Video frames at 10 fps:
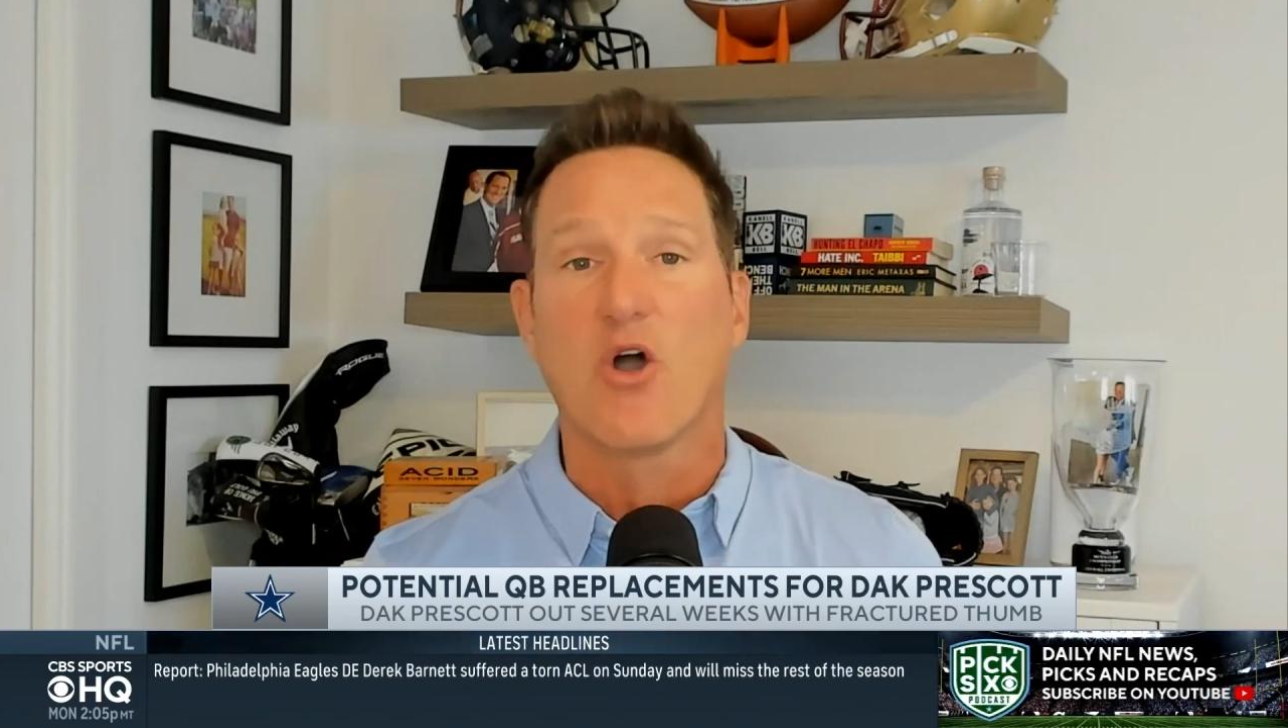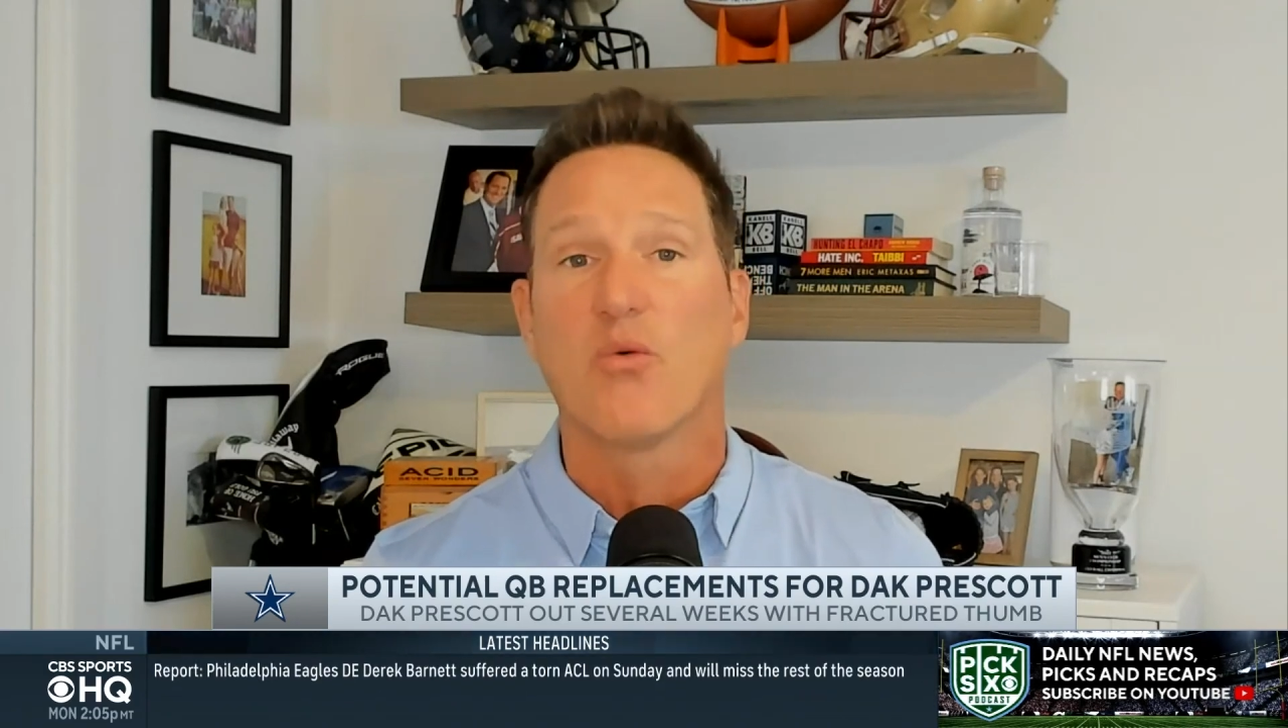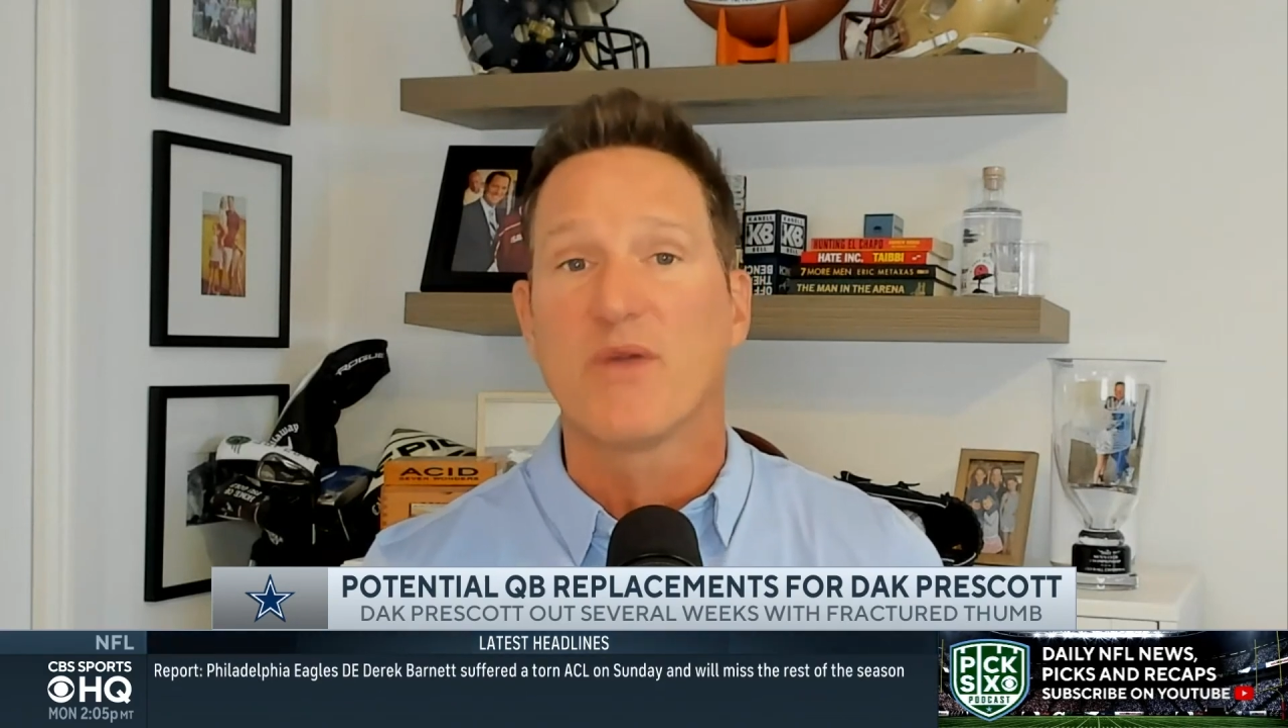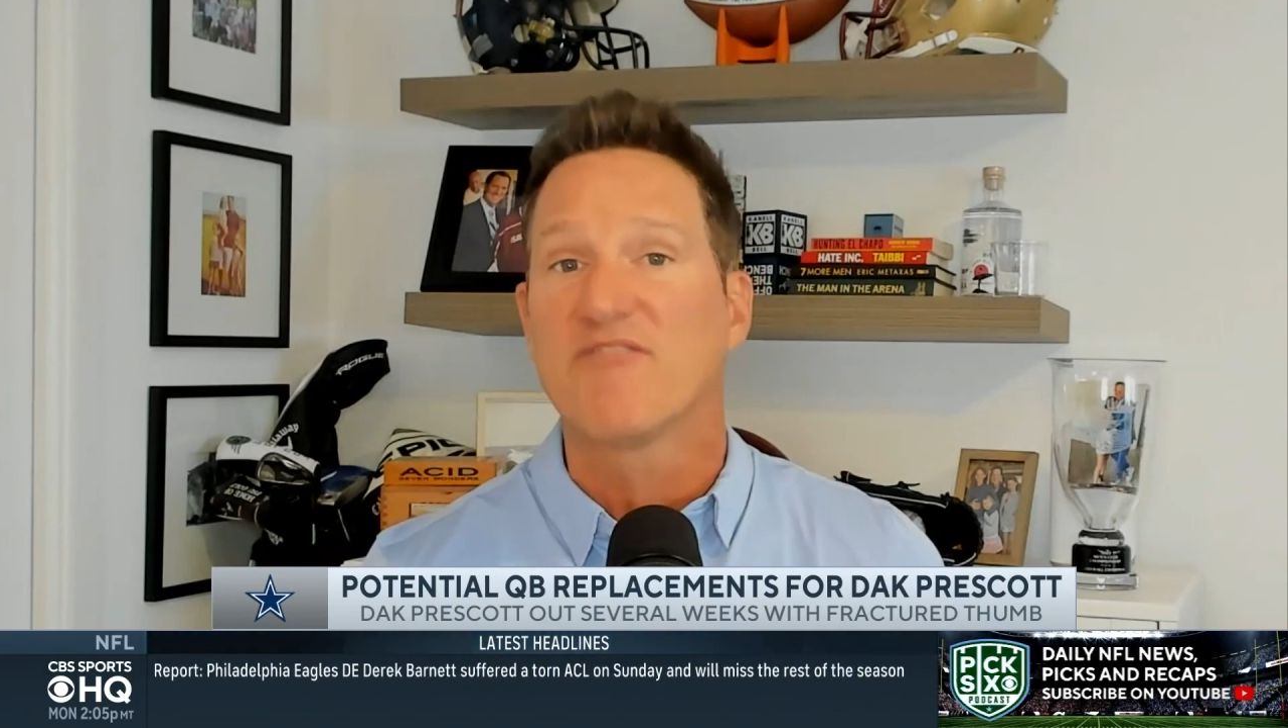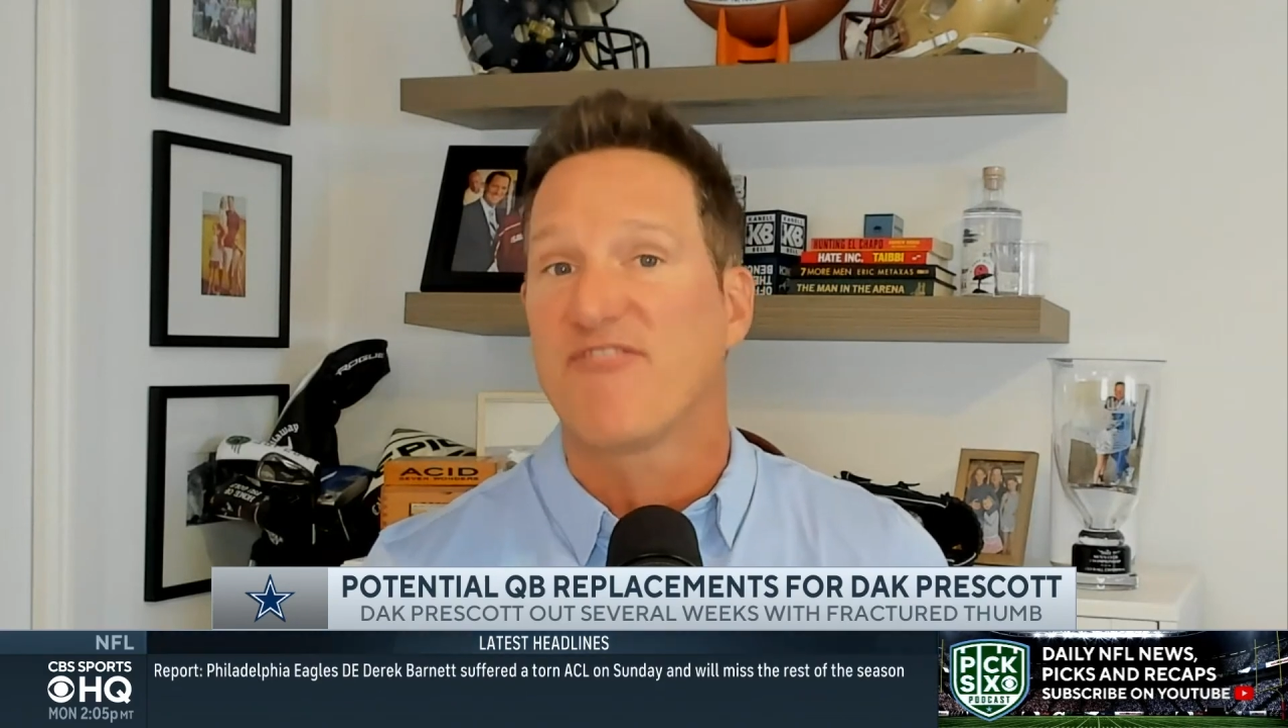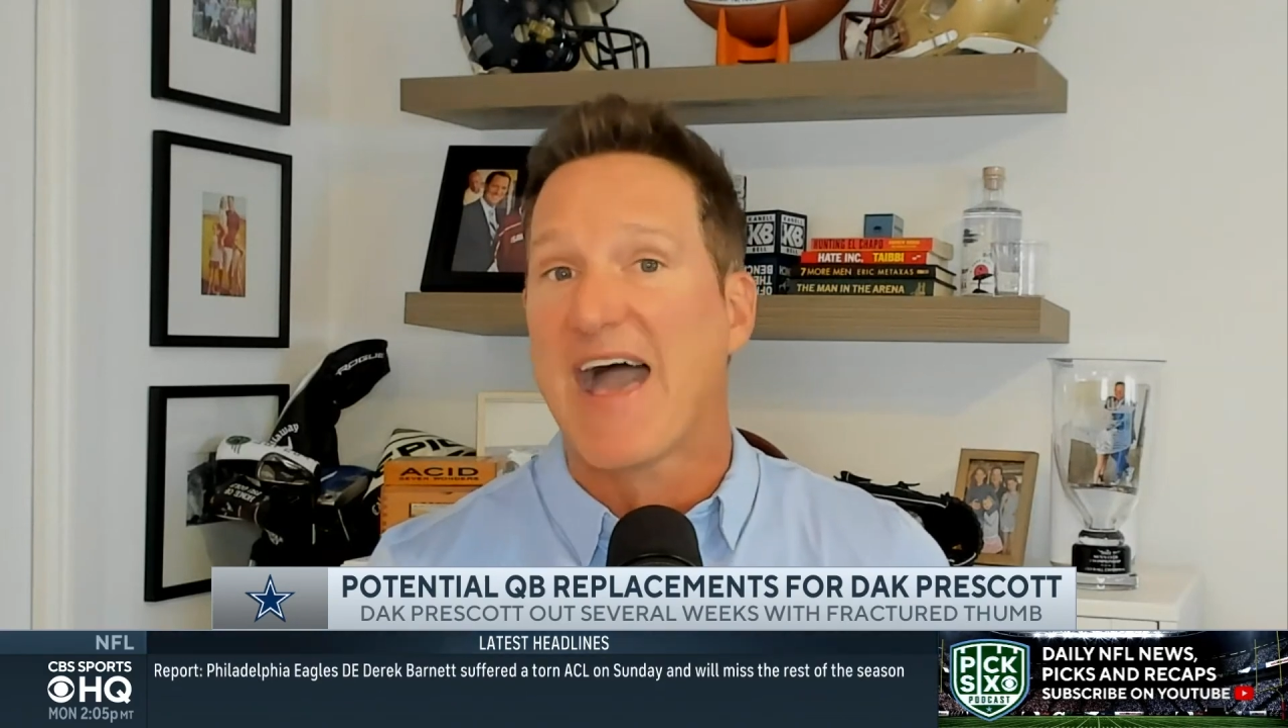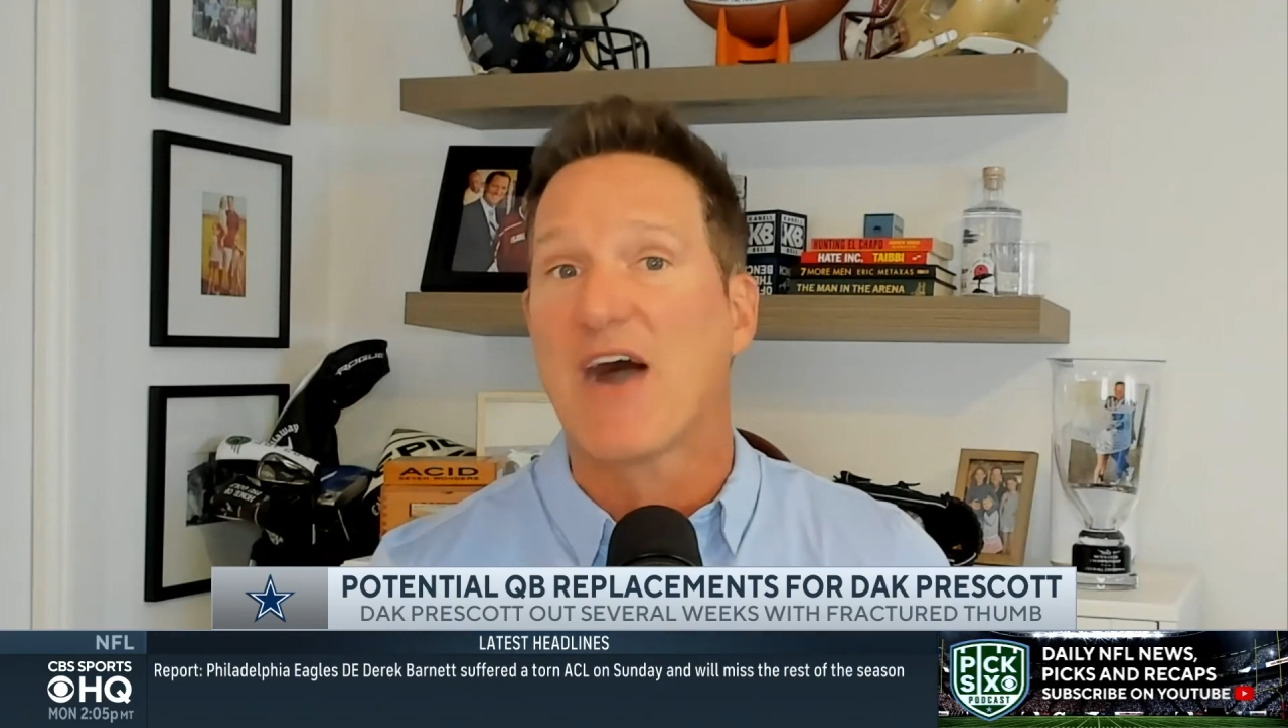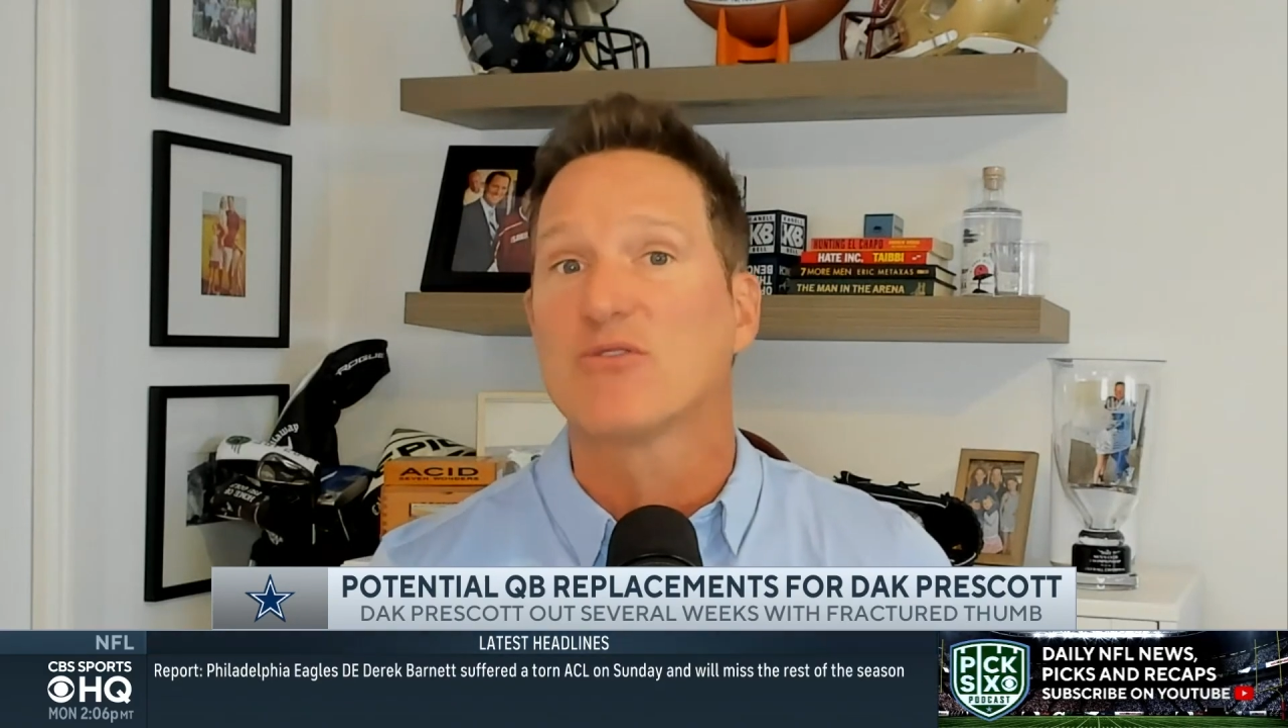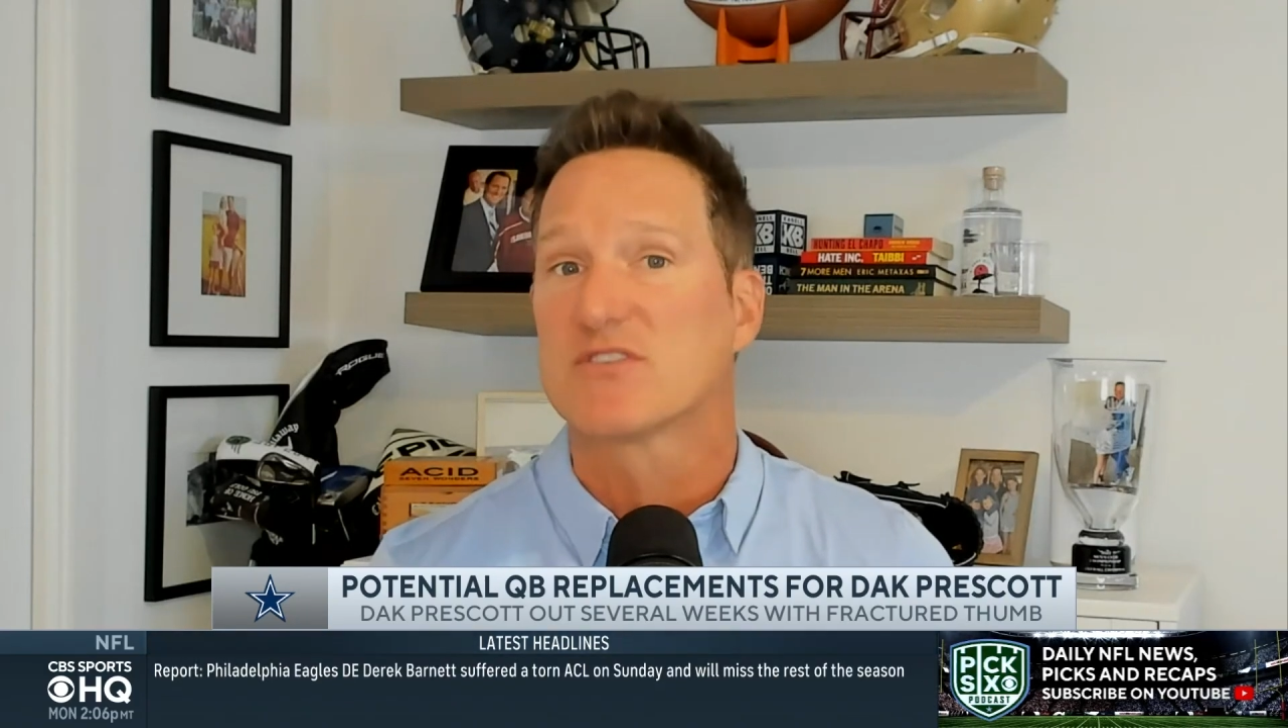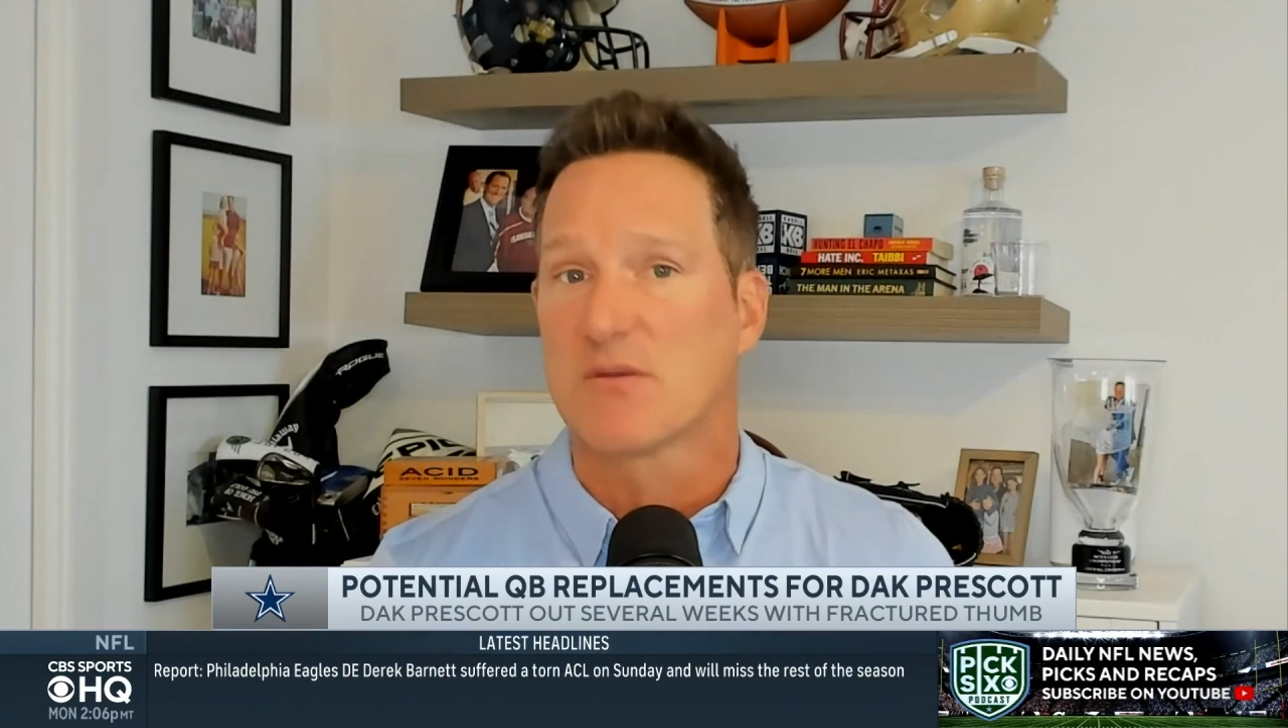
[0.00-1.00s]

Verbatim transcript: oh we found